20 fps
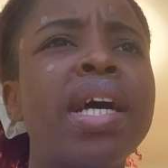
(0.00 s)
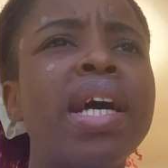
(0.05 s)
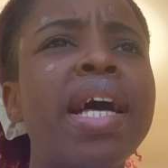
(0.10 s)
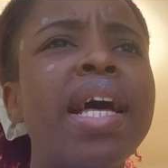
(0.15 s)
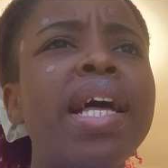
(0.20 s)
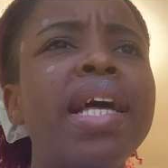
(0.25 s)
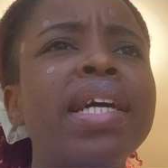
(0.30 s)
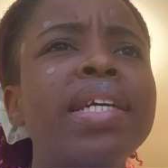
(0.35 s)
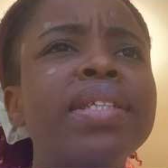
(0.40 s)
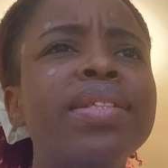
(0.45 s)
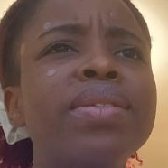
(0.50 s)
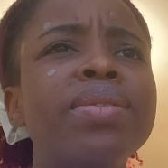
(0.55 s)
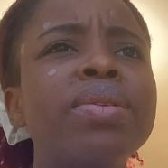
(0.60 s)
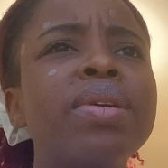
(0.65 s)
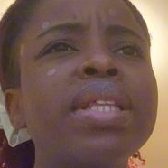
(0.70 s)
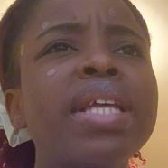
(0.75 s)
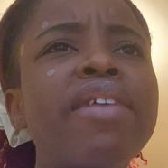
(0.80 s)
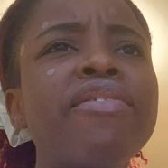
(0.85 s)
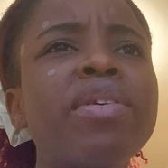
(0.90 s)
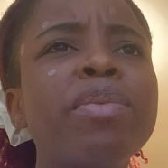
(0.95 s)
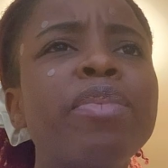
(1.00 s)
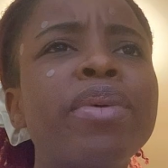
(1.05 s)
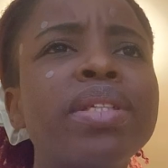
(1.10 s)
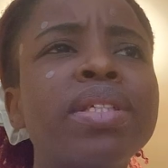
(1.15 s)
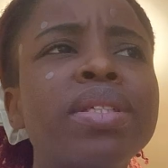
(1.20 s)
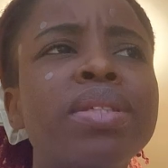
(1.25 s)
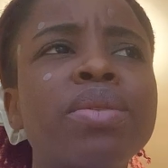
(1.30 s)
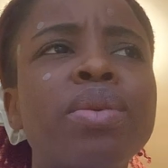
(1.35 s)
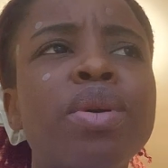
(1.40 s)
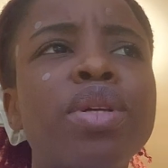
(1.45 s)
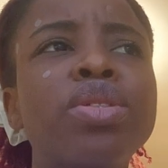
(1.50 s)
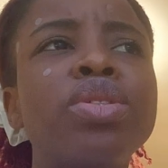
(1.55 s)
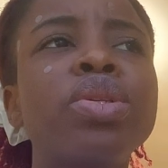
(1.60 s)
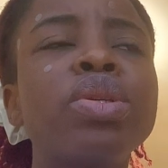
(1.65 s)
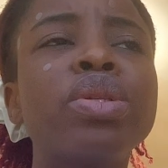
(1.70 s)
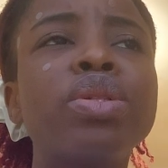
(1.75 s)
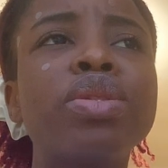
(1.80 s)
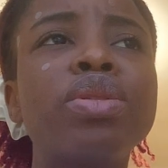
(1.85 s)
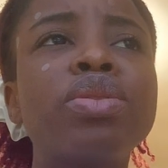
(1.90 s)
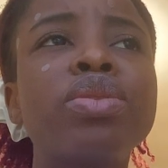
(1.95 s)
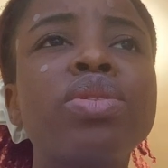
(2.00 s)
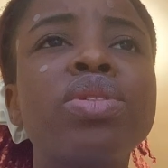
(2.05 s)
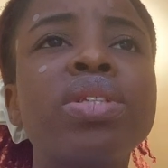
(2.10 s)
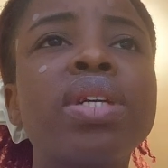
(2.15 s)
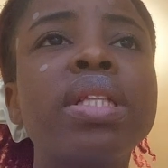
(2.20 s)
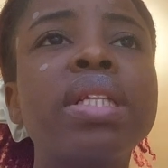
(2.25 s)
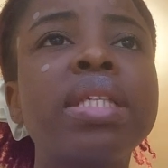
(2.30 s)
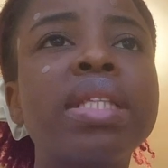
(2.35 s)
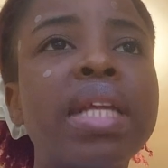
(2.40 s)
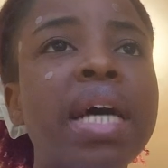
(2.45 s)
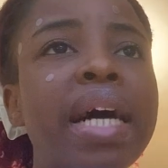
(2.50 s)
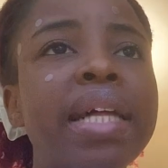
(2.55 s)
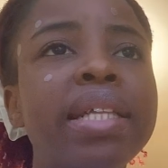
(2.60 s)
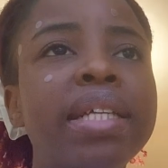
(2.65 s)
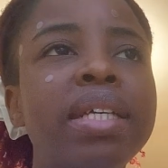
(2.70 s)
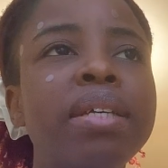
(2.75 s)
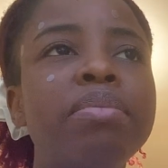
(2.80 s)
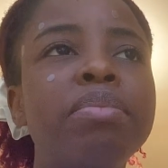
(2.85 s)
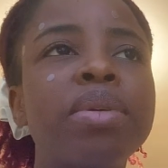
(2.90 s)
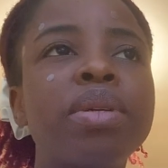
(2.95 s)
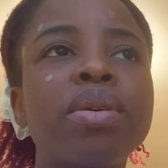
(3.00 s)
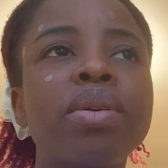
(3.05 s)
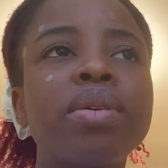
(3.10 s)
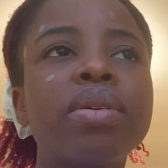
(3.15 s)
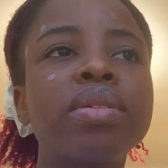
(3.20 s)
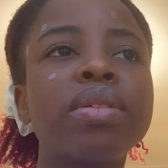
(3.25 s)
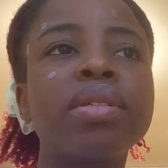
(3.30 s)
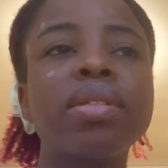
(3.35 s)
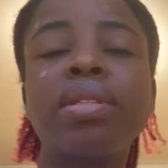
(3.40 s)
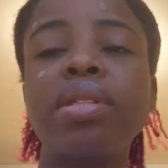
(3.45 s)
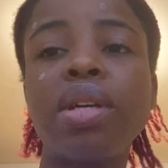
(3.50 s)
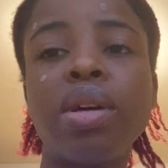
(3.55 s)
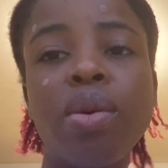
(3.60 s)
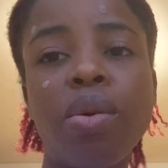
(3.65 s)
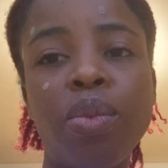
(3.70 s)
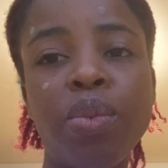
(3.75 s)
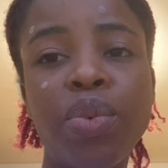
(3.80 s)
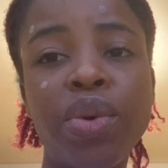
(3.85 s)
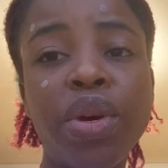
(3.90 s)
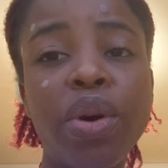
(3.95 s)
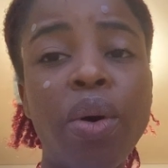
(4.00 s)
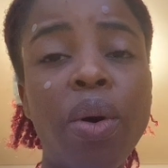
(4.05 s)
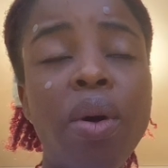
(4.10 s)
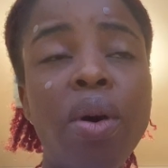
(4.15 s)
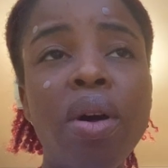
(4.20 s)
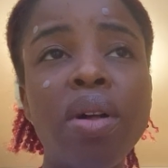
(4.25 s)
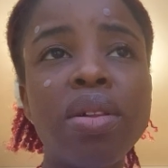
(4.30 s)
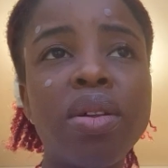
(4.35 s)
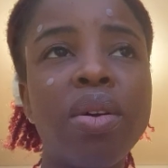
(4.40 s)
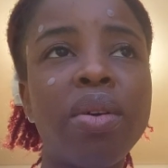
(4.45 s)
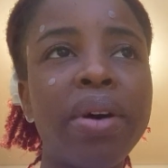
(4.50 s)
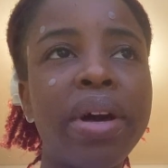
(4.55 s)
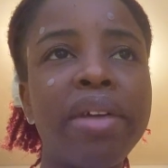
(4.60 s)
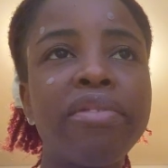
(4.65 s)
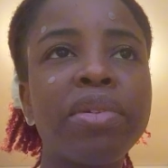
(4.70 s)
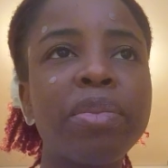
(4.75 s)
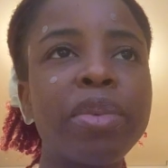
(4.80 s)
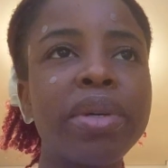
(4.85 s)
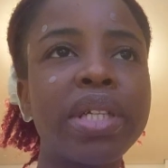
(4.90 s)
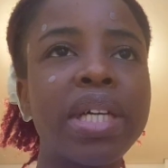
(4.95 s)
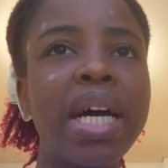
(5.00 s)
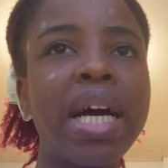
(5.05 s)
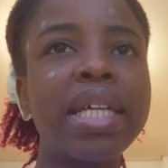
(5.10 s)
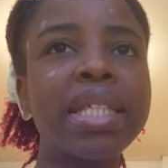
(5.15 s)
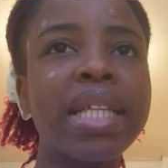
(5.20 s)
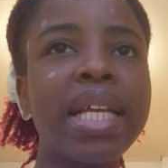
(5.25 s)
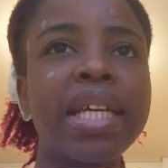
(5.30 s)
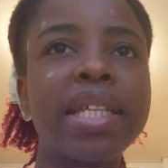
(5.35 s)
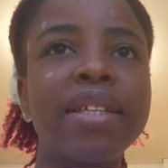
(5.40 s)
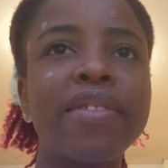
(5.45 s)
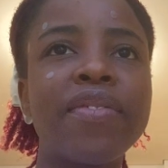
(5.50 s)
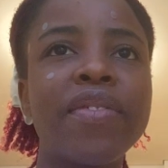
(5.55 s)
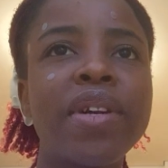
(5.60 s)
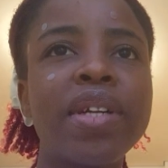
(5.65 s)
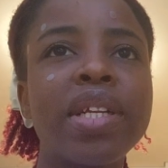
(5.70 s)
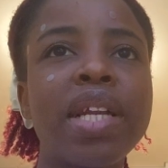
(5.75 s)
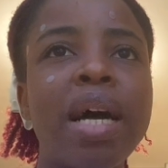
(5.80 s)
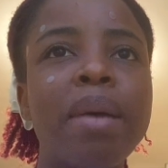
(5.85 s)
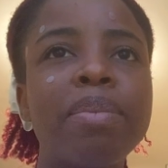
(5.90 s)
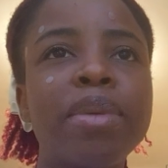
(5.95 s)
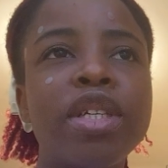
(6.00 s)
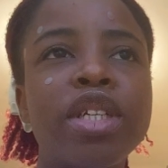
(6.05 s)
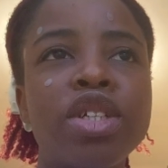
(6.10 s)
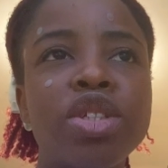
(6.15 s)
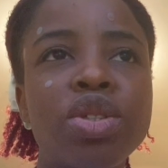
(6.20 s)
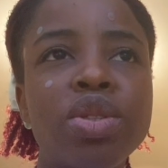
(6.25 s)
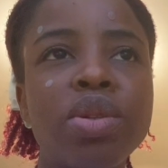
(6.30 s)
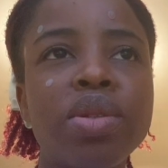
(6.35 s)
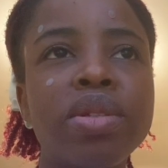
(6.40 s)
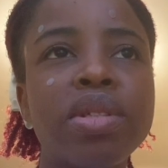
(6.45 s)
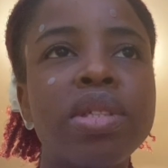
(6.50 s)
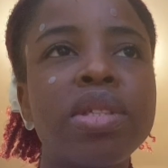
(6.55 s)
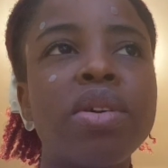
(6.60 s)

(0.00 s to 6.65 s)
and not everybody's questions usually tally, because we all, or everybody has like different applications.